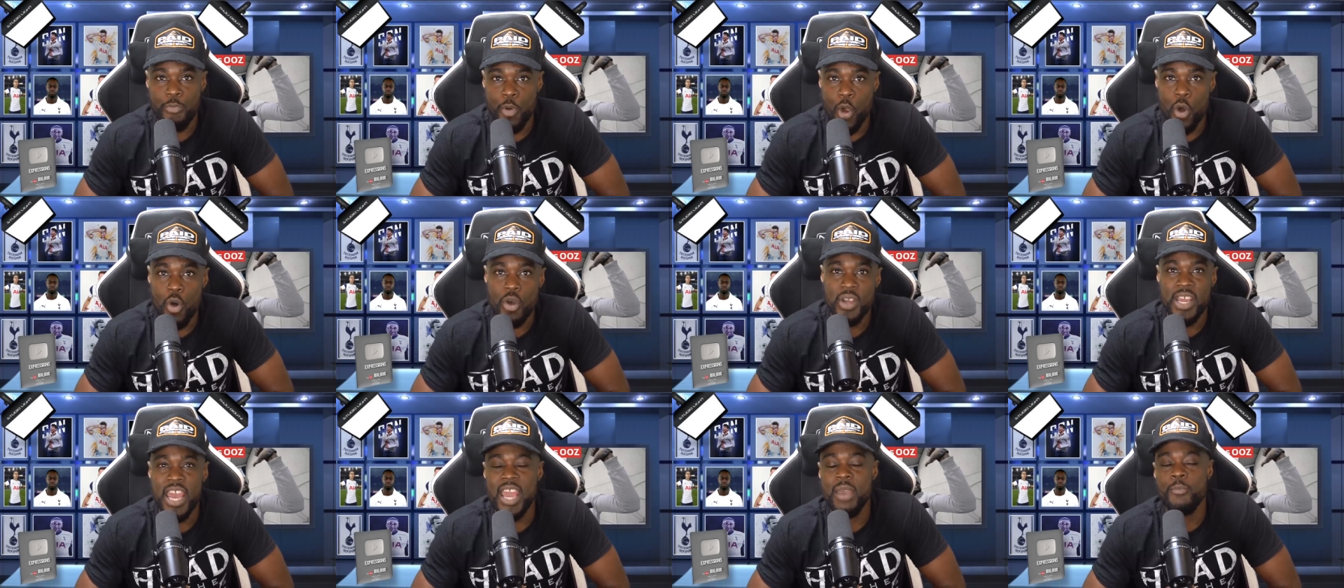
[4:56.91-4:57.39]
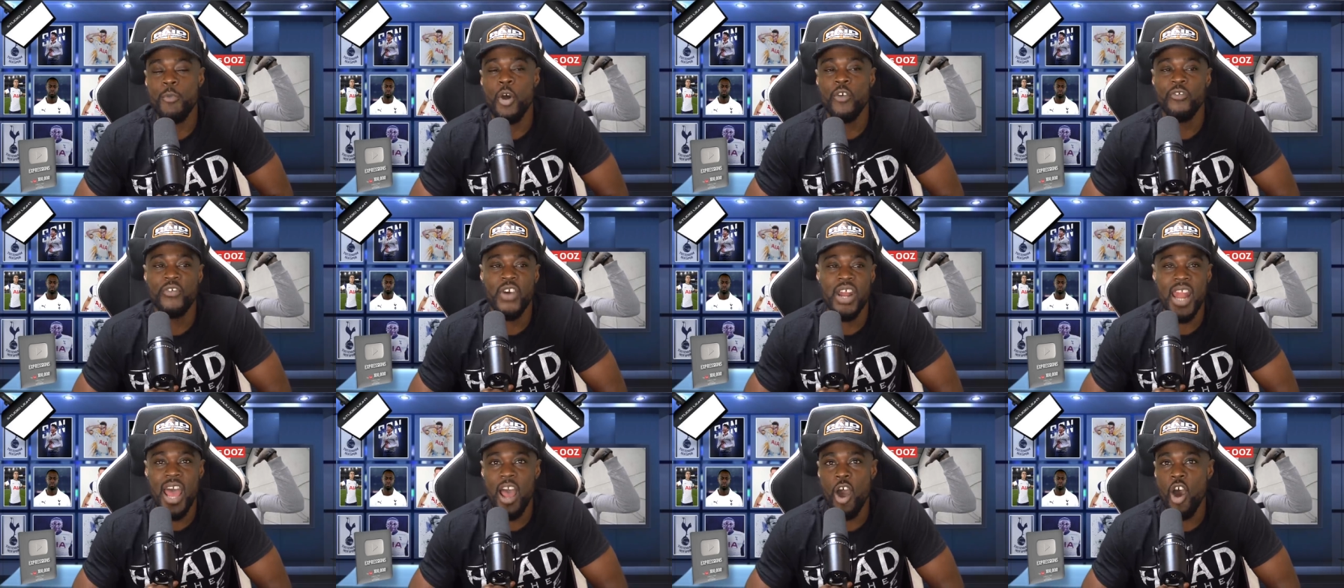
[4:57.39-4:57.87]
bro, came
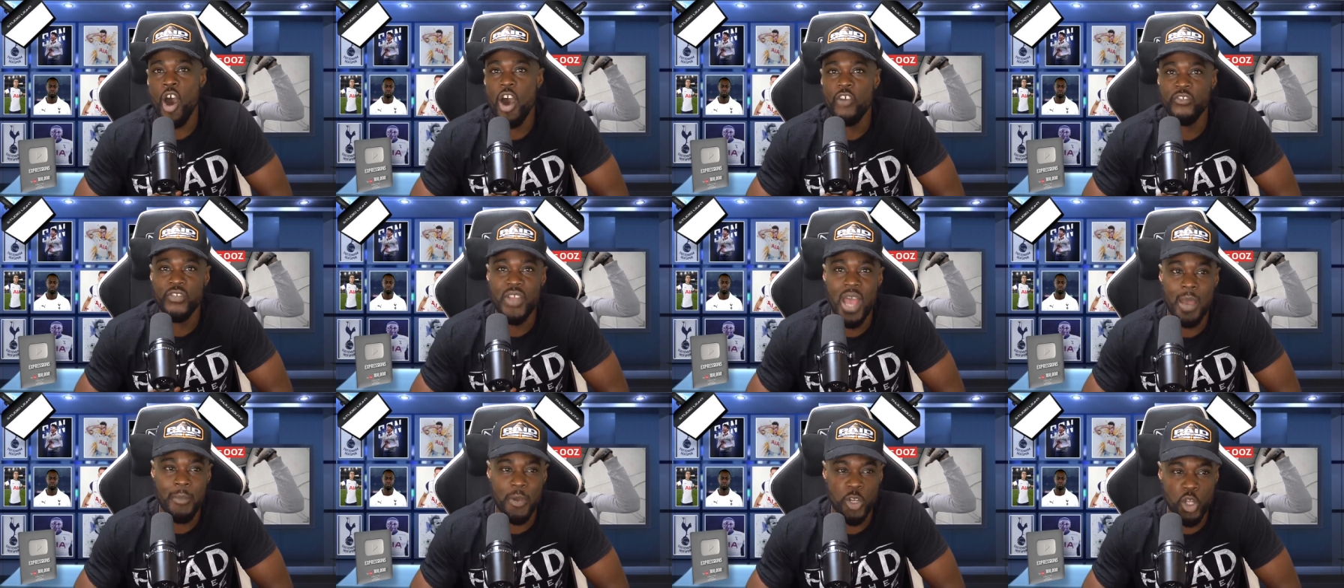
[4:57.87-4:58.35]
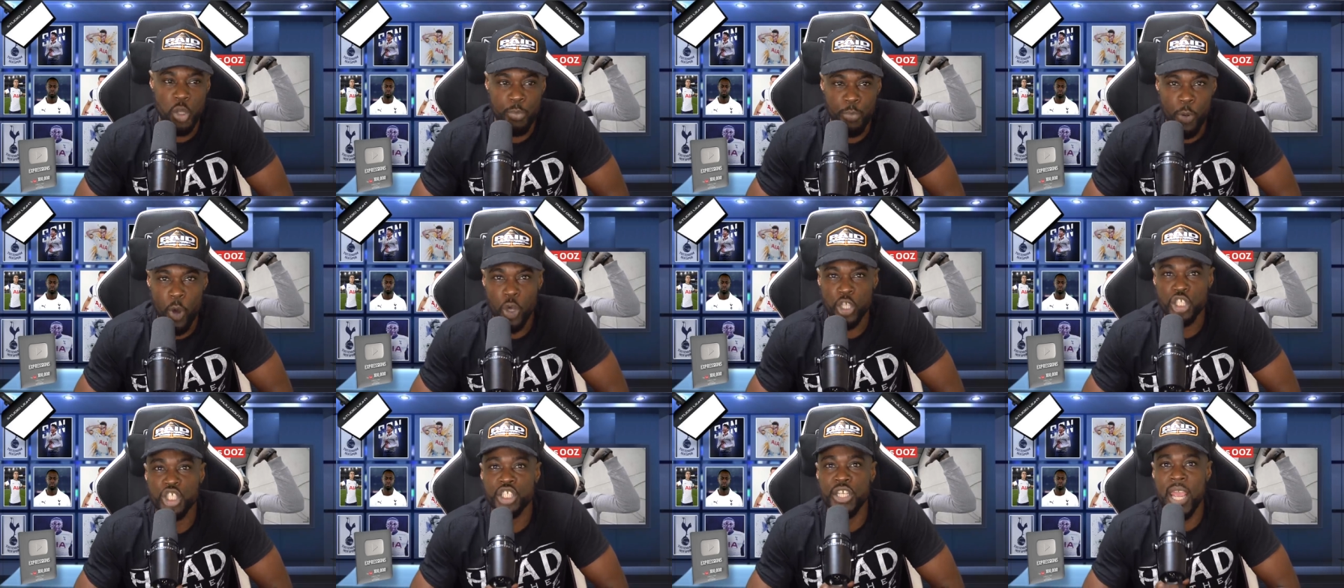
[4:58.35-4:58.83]
off at like halftime and you
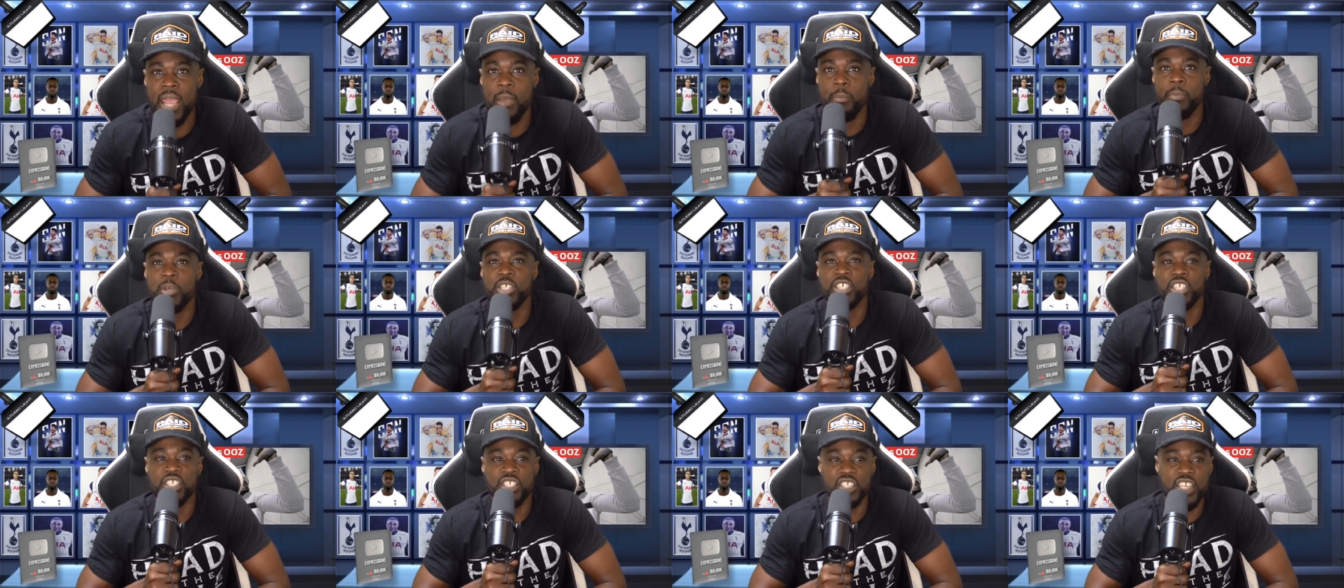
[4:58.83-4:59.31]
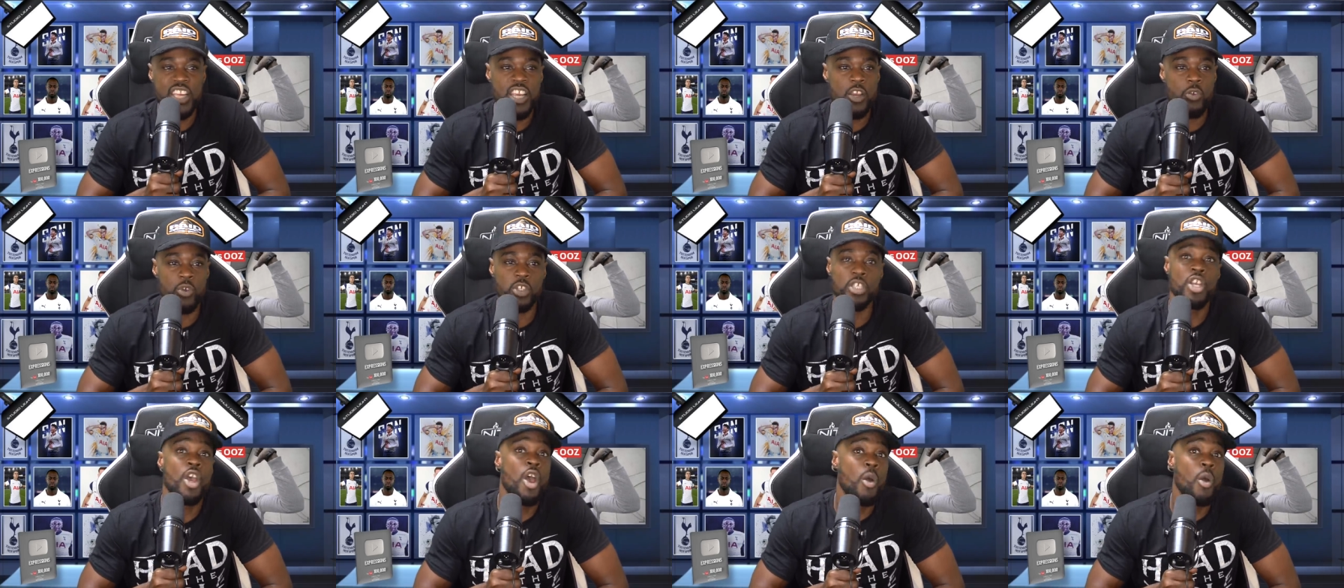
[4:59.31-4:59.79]
put on Chambers of Secrets.